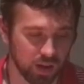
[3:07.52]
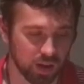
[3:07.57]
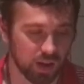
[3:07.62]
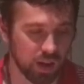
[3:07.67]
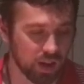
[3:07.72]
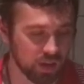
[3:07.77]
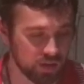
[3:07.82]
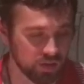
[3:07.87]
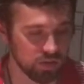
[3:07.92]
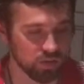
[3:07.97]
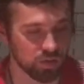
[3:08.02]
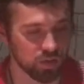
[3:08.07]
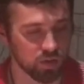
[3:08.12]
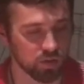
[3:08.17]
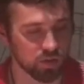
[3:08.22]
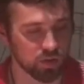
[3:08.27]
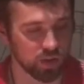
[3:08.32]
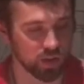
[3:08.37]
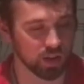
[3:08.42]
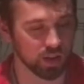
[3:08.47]
Again, you were
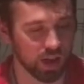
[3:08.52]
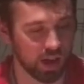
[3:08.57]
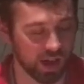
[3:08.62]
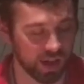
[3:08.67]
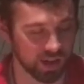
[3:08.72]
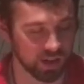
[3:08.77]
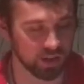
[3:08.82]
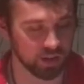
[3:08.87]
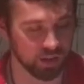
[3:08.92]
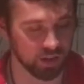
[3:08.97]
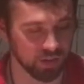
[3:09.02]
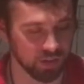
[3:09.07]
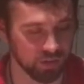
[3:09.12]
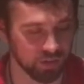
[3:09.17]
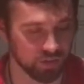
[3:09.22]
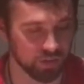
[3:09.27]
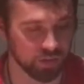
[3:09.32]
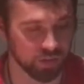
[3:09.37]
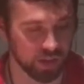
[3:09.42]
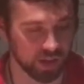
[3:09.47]
using kind
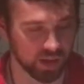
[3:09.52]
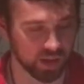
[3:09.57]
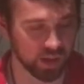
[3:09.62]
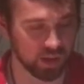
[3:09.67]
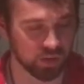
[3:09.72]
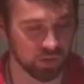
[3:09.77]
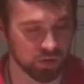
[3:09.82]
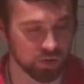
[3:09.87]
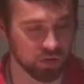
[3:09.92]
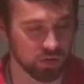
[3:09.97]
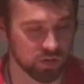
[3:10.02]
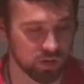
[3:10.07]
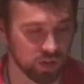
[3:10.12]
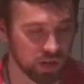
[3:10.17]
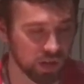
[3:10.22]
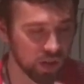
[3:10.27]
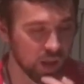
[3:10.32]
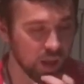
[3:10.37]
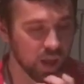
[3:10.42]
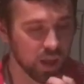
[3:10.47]
of, like he was using
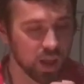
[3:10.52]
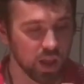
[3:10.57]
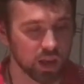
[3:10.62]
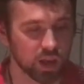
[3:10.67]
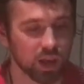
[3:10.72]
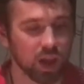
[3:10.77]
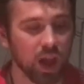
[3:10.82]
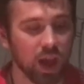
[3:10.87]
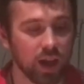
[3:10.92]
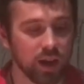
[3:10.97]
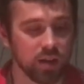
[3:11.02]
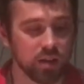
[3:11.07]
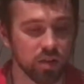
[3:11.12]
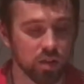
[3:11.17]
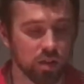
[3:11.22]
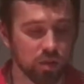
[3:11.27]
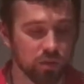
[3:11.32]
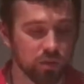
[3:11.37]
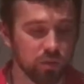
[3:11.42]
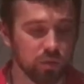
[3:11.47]
it. It kind
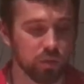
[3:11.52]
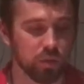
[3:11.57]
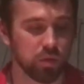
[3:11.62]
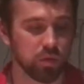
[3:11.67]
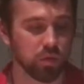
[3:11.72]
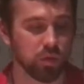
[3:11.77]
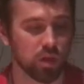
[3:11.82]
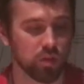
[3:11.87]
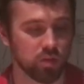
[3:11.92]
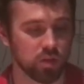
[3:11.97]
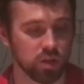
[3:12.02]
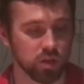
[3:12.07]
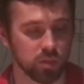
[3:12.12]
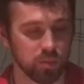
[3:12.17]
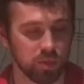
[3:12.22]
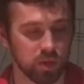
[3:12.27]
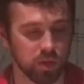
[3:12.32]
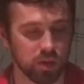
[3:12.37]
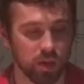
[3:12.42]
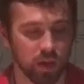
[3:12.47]
of refreshes
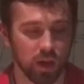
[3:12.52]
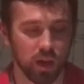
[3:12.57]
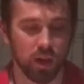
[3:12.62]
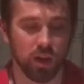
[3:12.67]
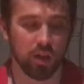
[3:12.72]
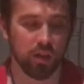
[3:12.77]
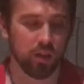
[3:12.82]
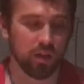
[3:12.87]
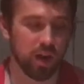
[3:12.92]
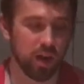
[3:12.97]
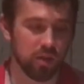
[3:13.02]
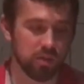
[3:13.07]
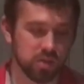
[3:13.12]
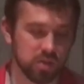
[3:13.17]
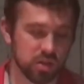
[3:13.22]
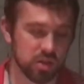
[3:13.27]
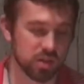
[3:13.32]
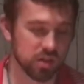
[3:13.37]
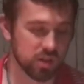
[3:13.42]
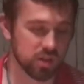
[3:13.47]
me, or I
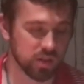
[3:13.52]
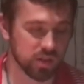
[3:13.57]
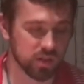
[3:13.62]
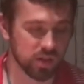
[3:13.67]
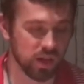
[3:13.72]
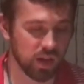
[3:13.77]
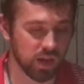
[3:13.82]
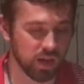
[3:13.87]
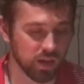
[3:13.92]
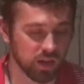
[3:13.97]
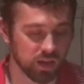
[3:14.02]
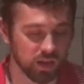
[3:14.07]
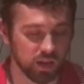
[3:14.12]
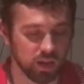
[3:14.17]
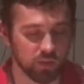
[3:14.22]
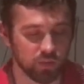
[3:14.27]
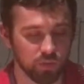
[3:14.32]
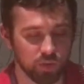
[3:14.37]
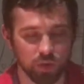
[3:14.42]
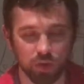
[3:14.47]
would just say
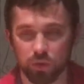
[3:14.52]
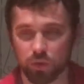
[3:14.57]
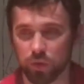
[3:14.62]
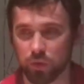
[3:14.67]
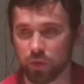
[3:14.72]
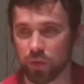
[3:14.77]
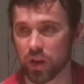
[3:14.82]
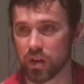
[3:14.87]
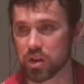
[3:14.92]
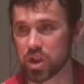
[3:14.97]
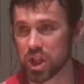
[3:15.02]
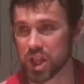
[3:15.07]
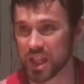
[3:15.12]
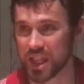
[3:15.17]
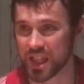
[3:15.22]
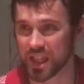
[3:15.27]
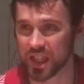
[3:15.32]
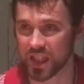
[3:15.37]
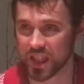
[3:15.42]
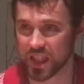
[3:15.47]
it feels
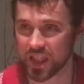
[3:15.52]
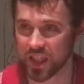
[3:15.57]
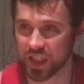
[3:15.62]
refreshing.